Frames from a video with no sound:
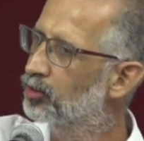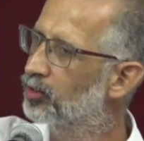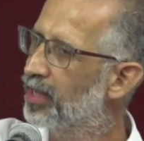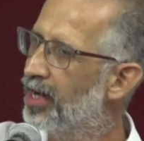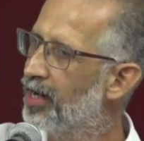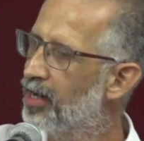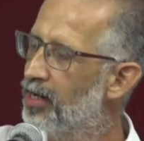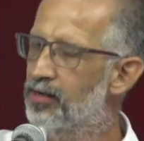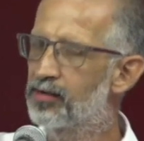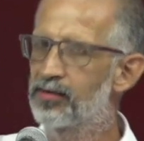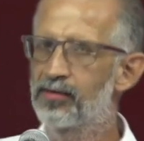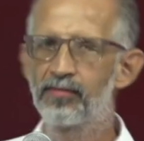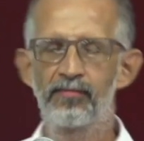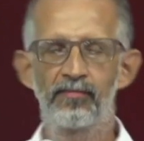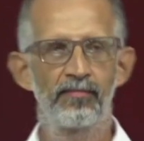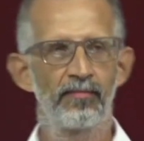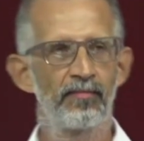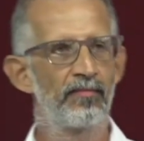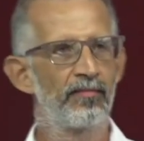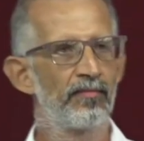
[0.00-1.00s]
today.
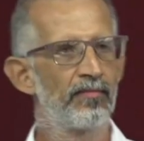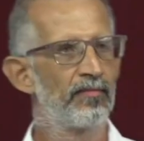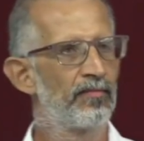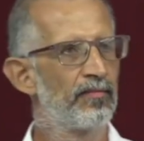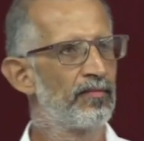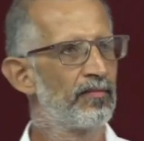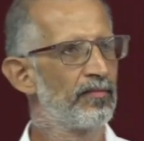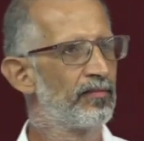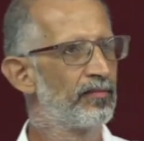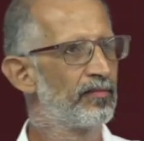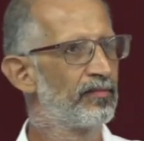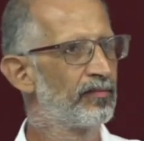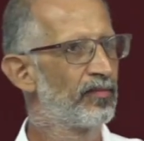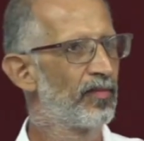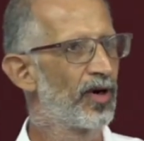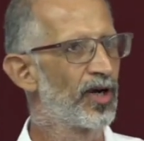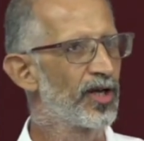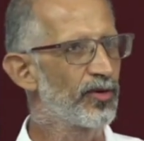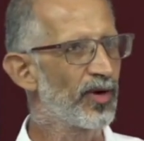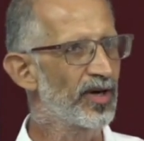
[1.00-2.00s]

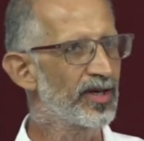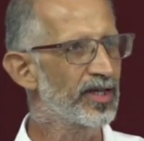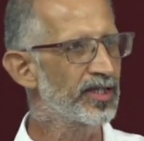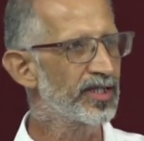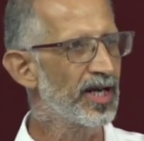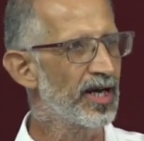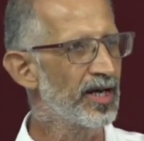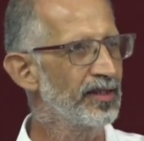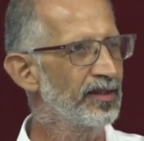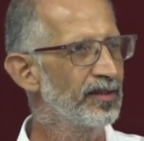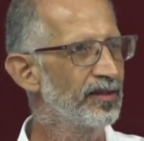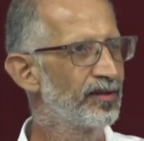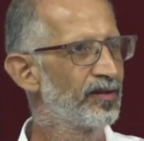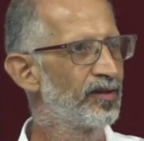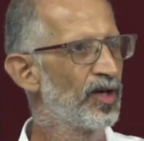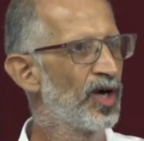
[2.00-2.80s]
You understand?